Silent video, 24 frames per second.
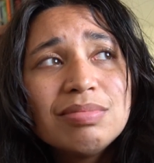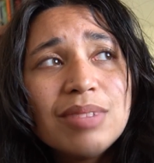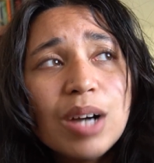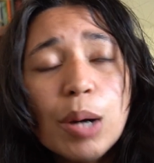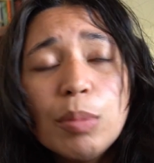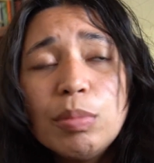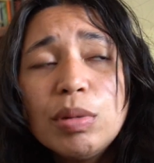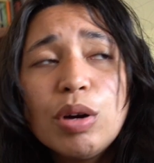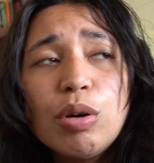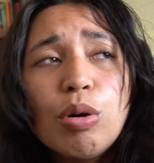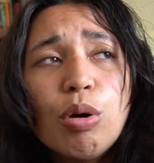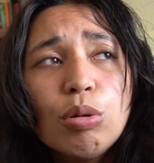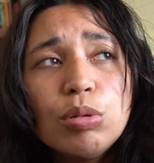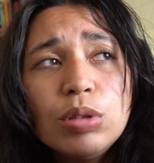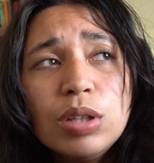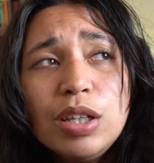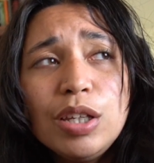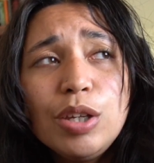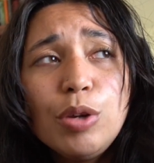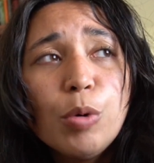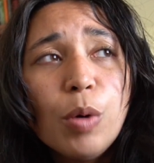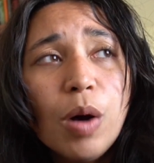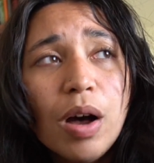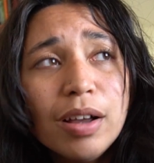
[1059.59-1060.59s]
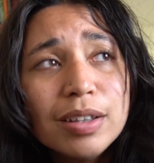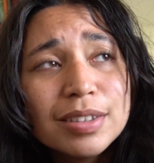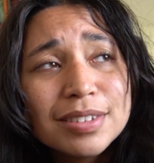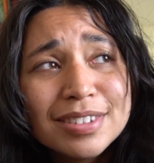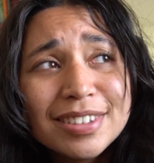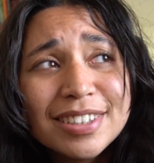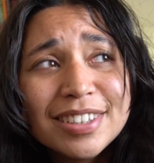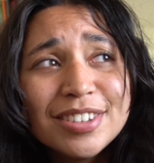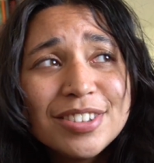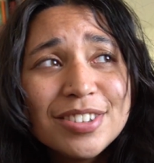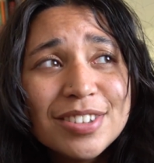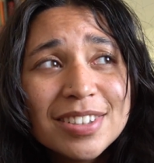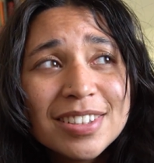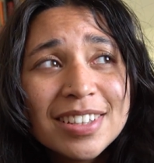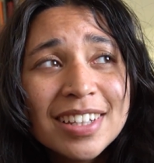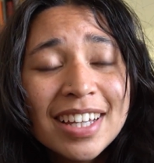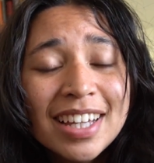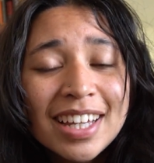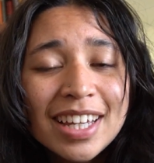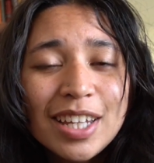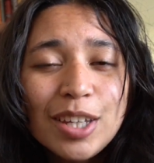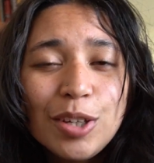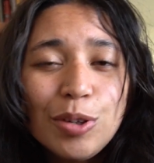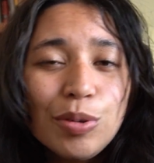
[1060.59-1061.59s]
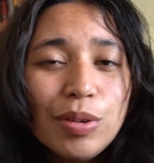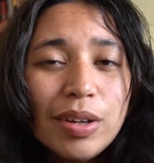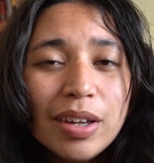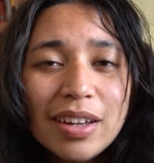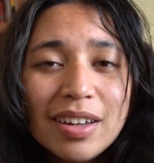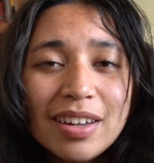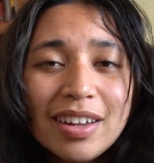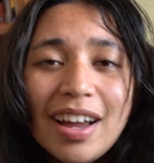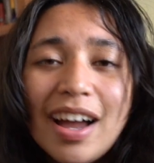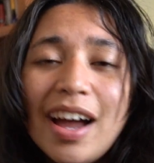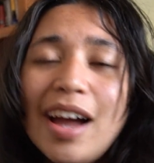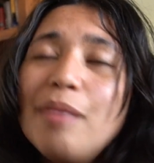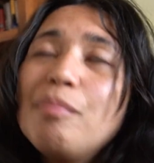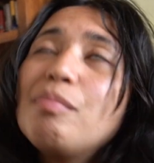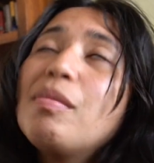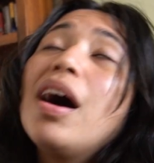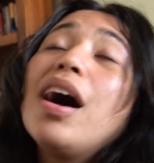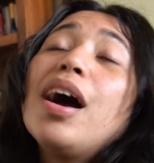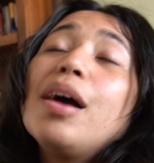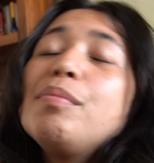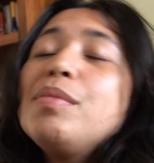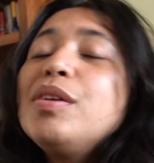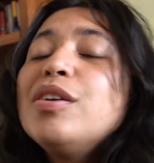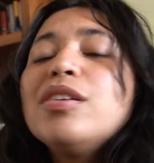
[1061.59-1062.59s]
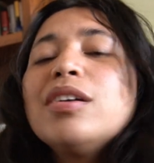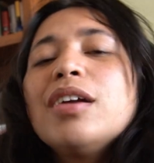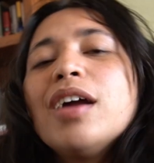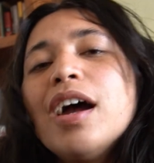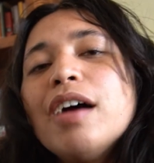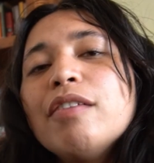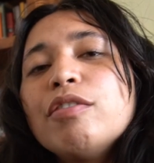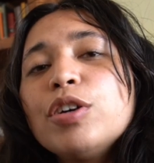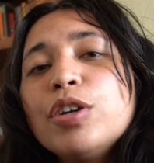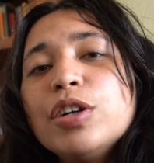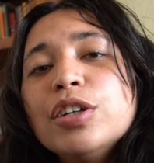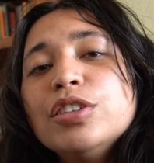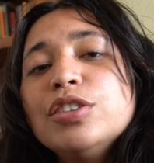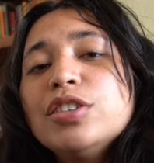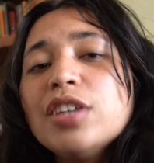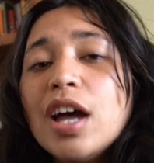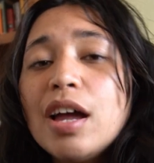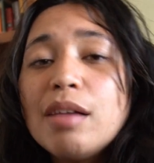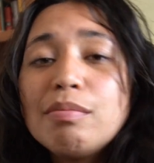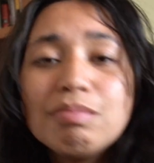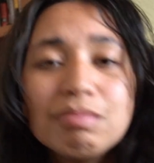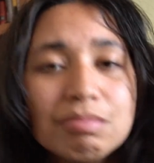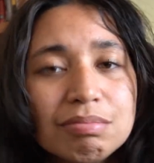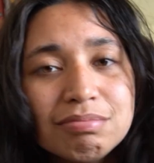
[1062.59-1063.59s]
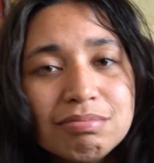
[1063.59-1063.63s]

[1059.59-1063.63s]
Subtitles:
I'm not holding you hostage. I'm here to have a good time.